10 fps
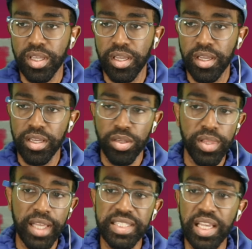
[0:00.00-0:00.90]
You
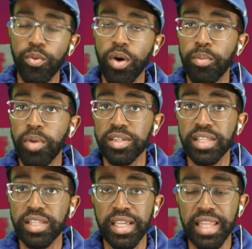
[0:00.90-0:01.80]
let Saquon Barkley
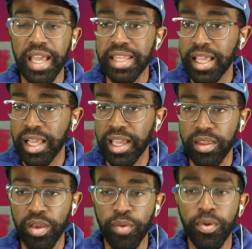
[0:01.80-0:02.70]
get that daylight,
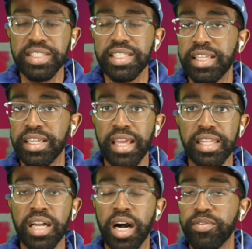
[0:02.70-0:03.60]
and once he did that, the
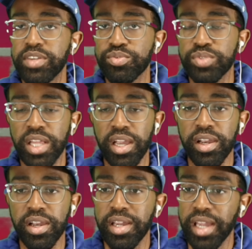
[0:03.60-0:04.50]
confidence was there,
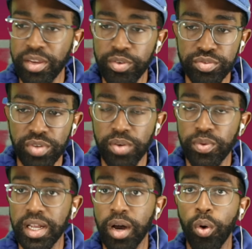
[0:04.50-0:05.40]
and he was running with
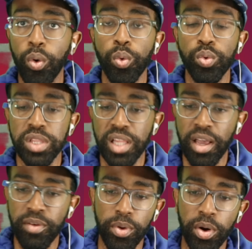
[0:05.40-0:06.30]
a whole
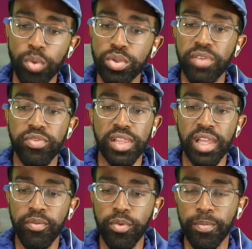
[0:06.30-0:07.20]
level, whole different
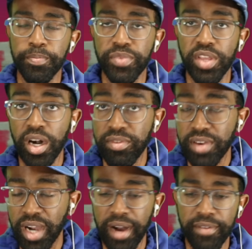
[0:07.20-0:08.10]
level of
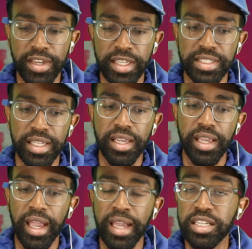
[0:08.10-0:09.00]
confidence
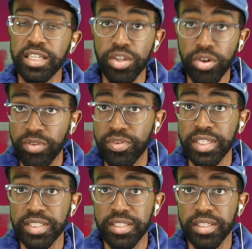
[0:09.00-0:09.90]
and
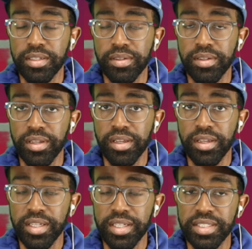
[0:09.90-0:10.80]
assertiveness.
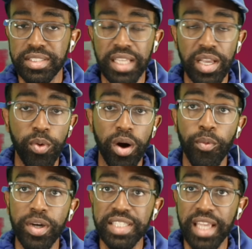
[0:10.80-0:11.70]
Saquon,
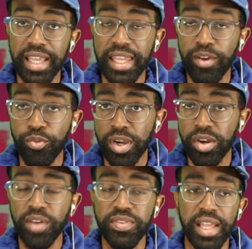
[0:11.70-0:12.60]
once he had that run
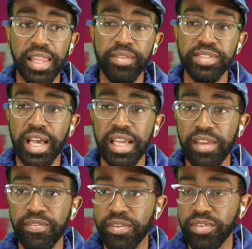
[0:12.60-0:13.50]
off that left side, that
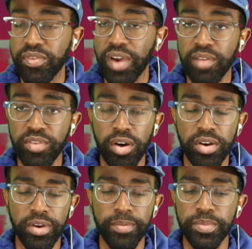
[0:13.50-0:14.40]
55
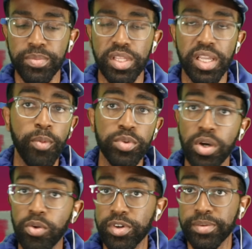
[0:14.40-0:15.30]
yarder, the game was over.